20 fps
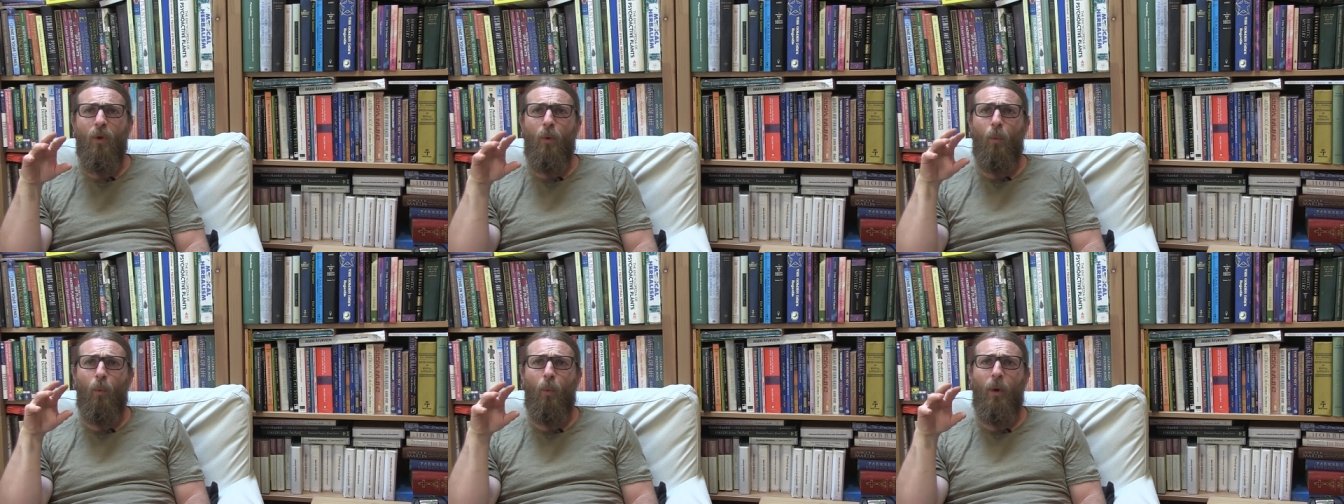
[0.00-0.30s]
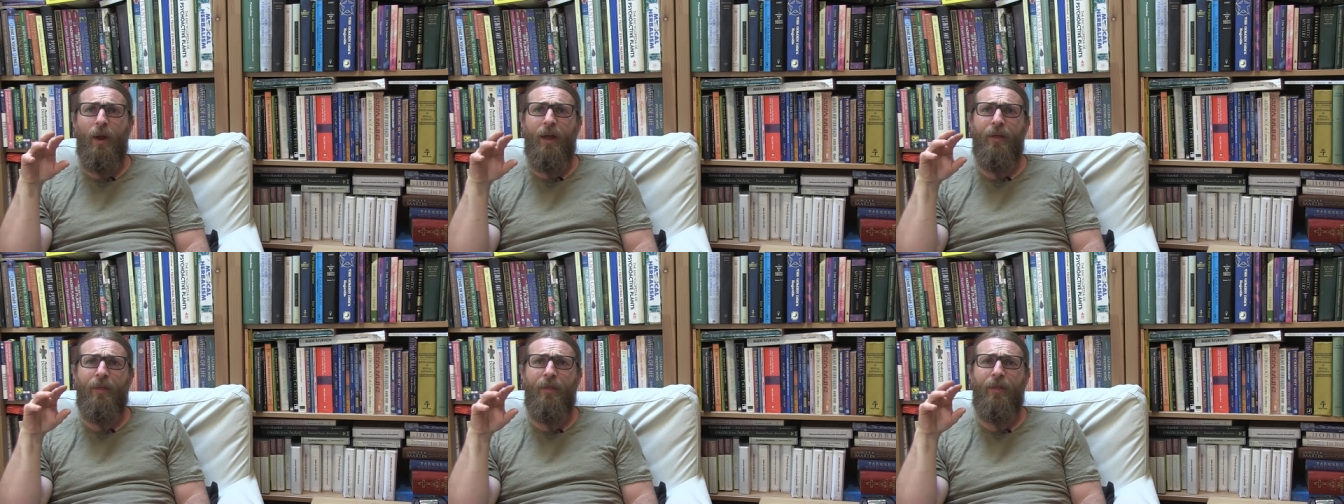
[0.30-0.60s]

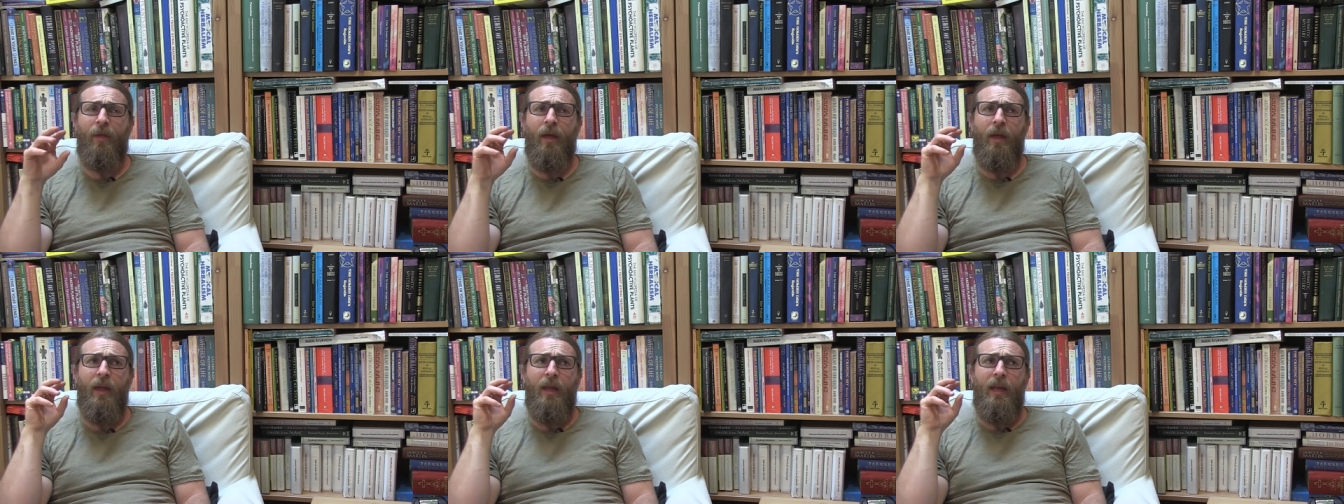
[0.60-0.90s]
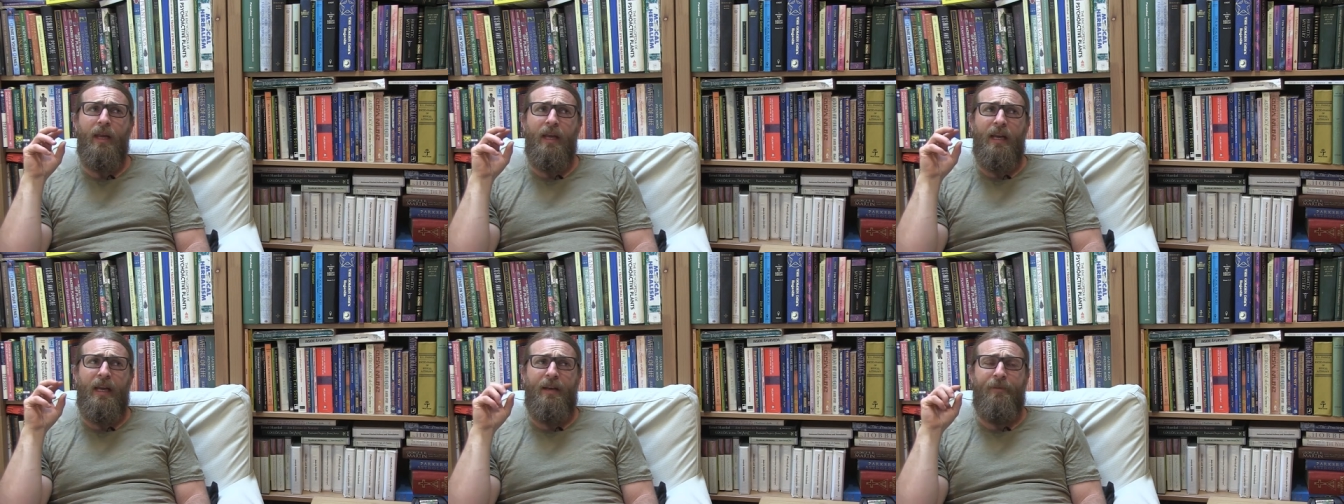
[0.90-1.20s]
with
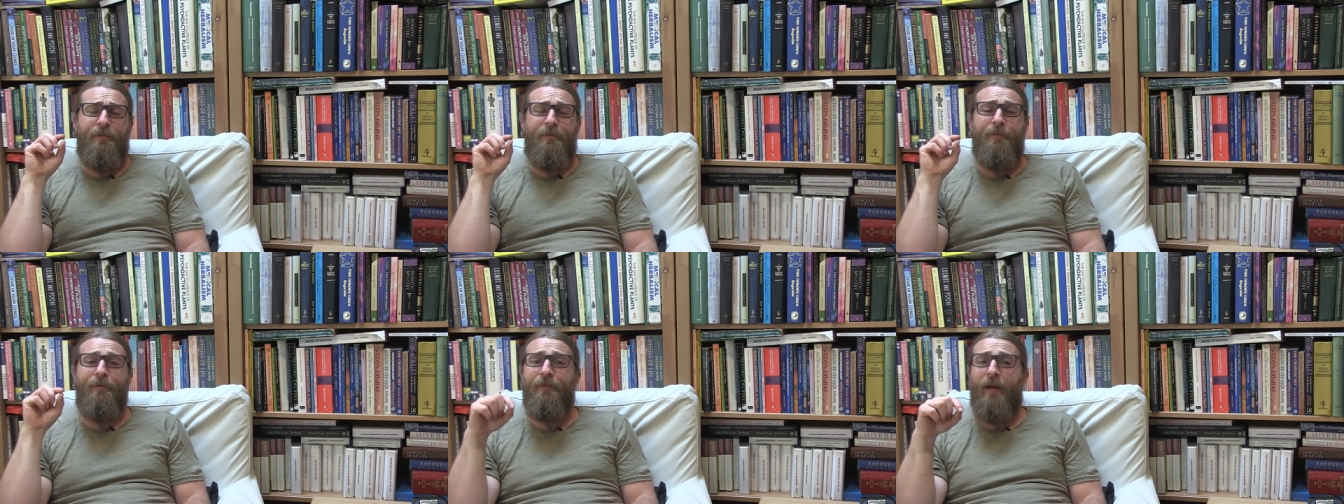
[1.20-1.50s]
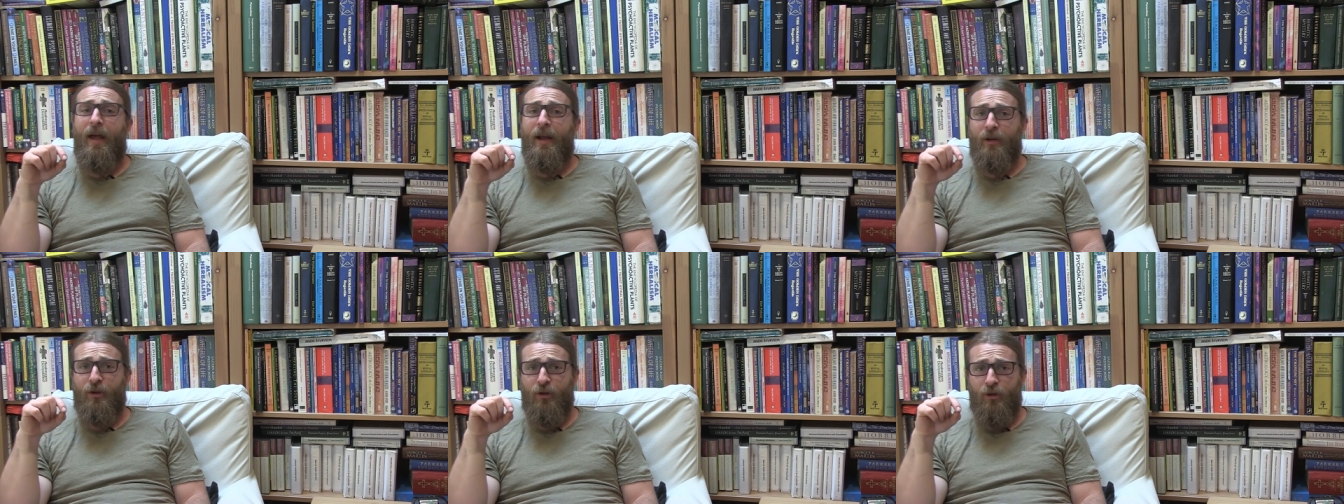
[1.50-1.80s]

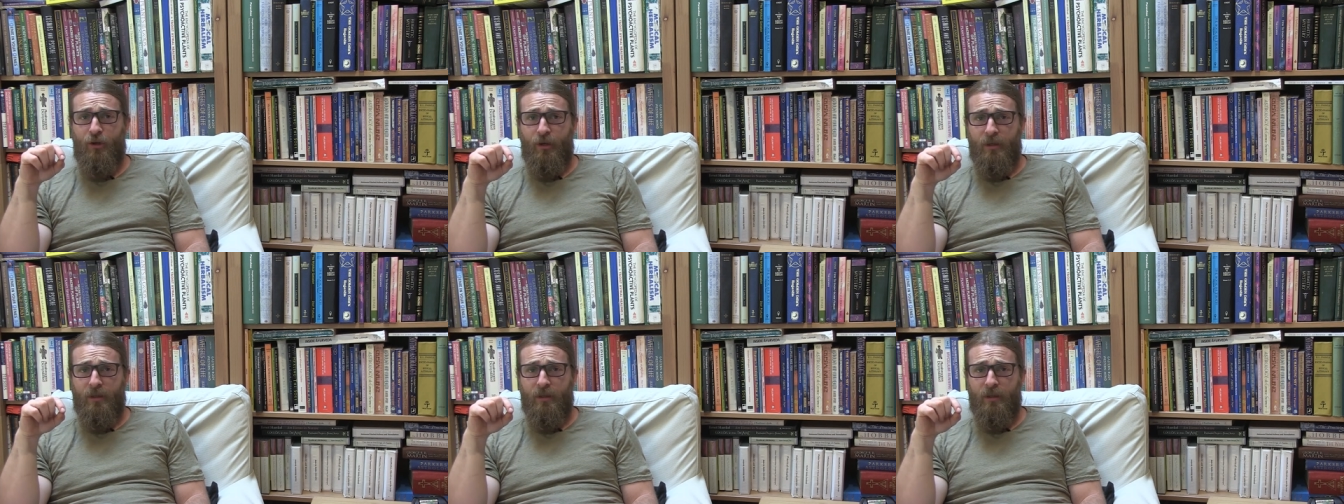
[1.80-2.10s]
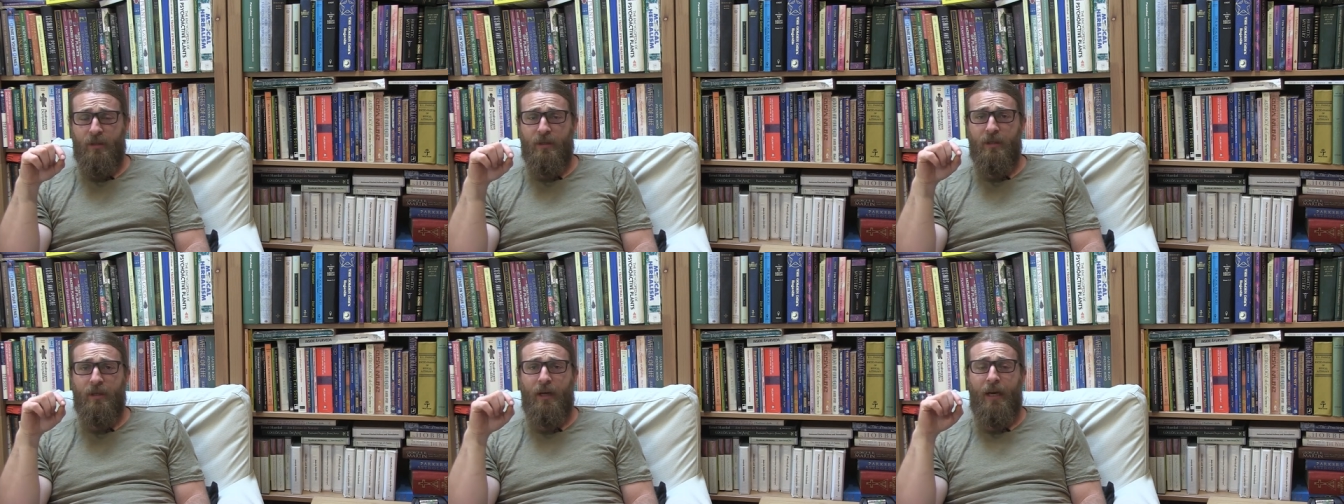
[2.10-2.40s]

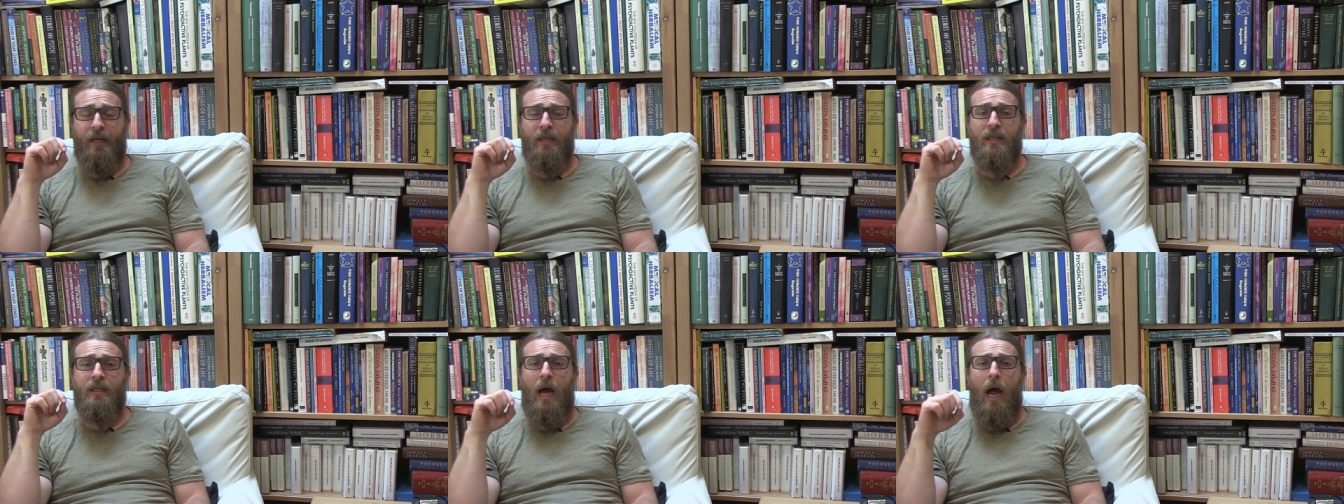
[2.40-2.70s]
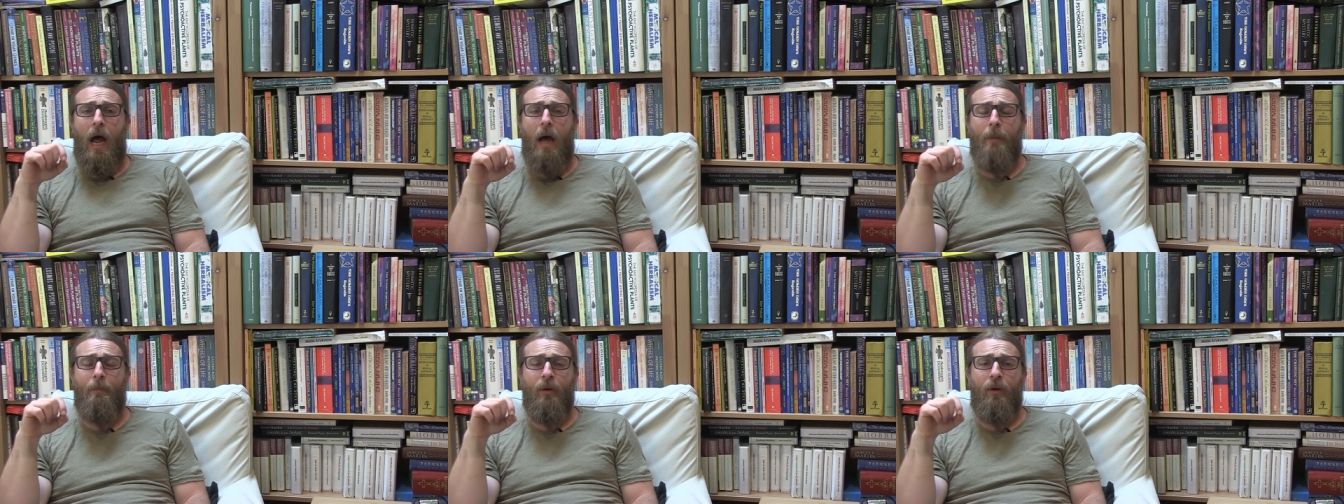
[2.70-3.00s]
infections like
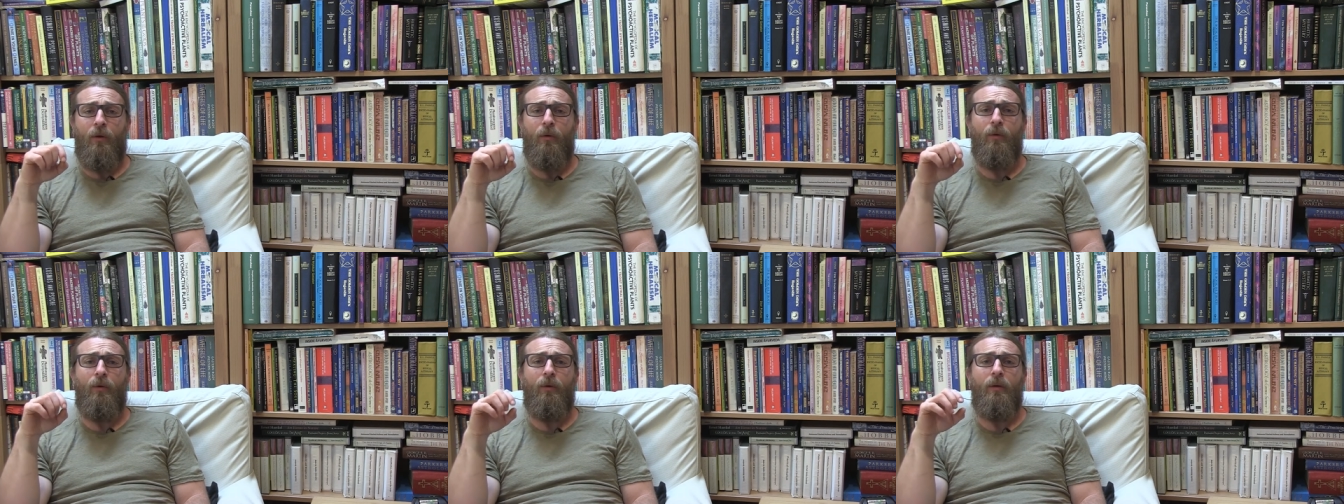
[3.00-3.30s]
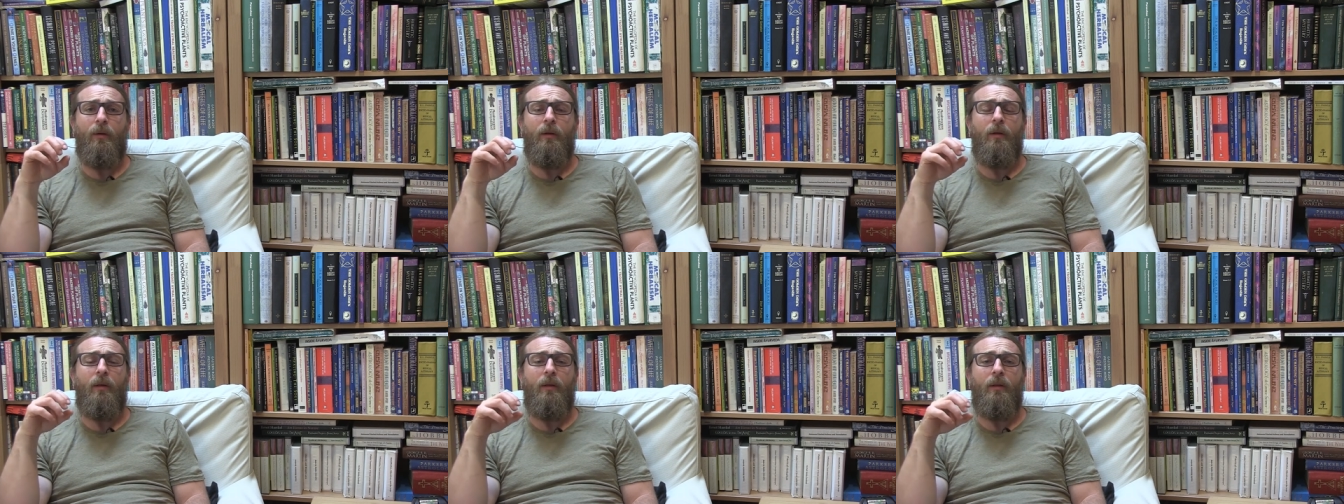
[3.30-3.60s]

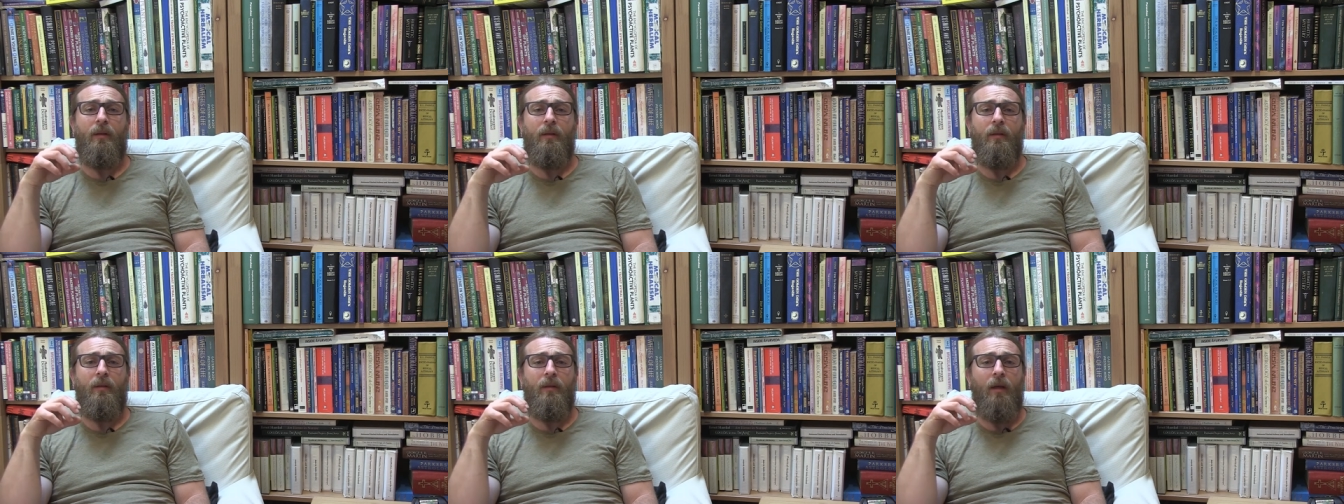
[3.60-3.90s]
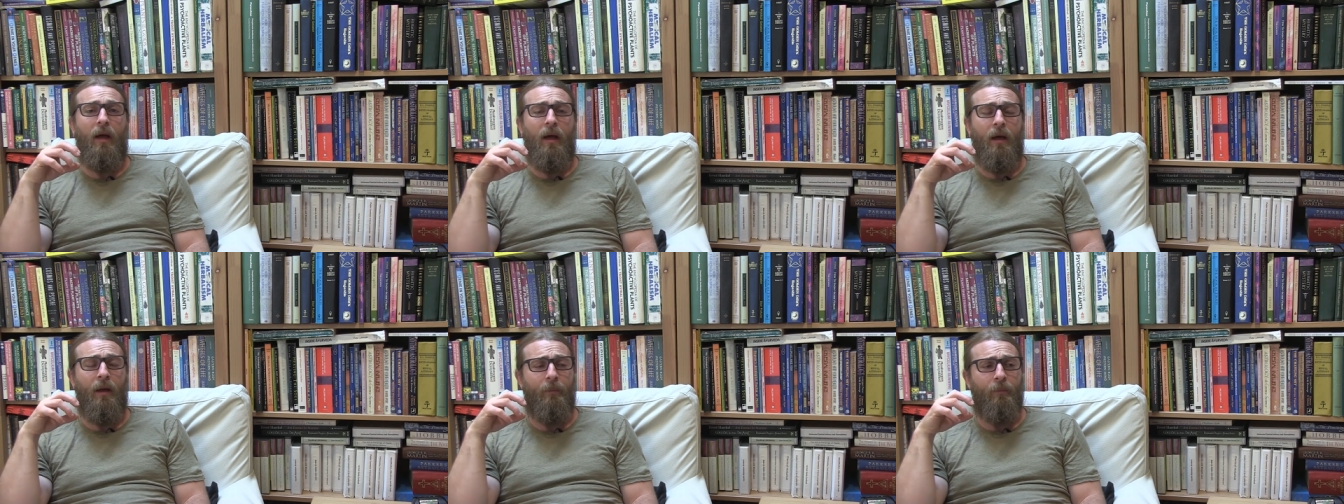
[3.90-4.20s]
topical
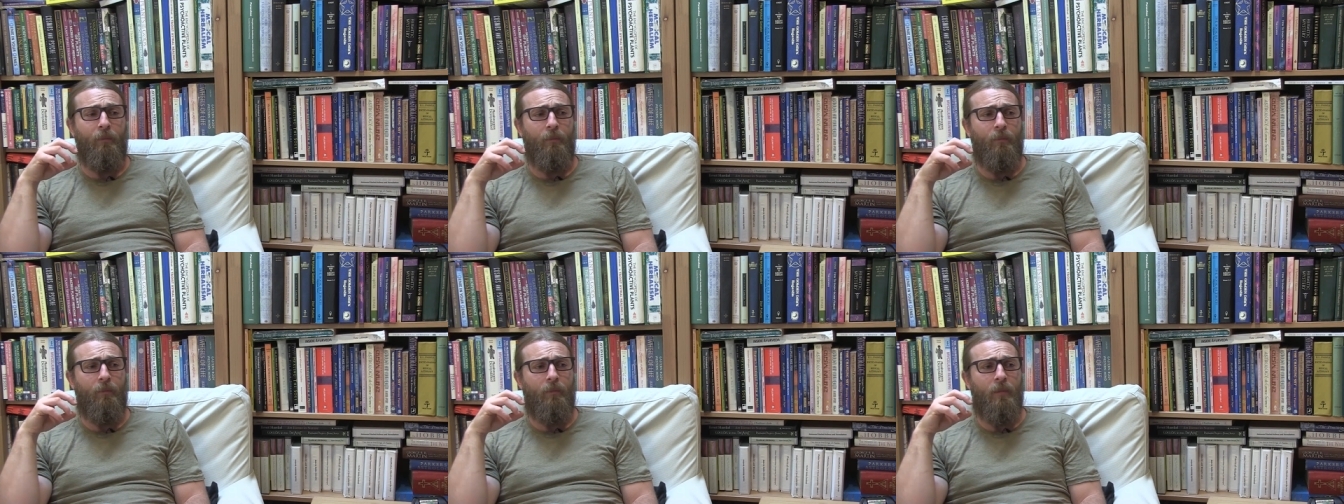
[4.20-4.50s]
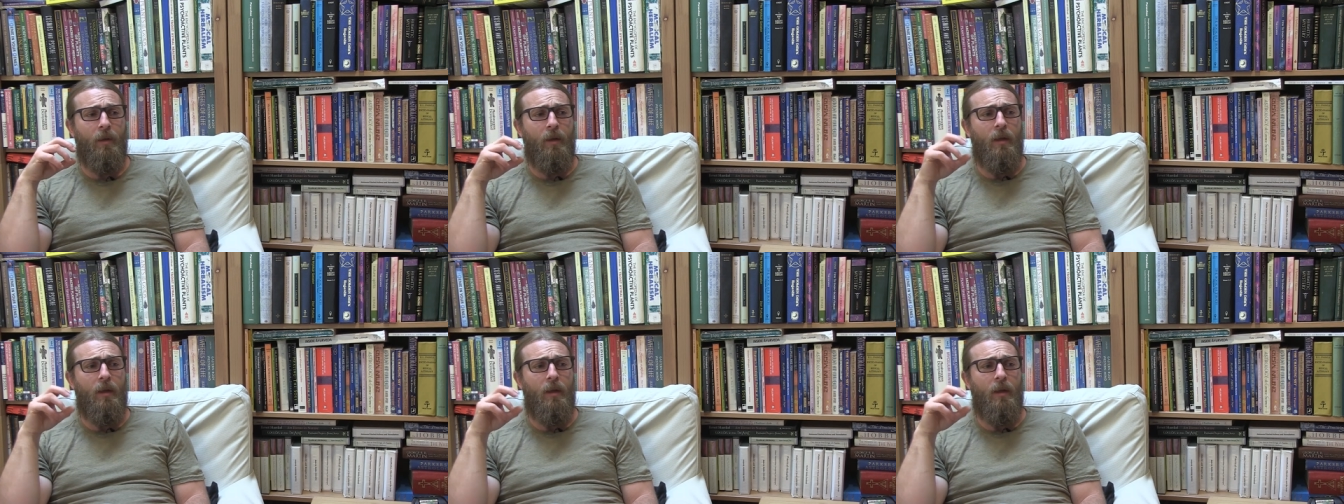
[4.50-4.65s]
um,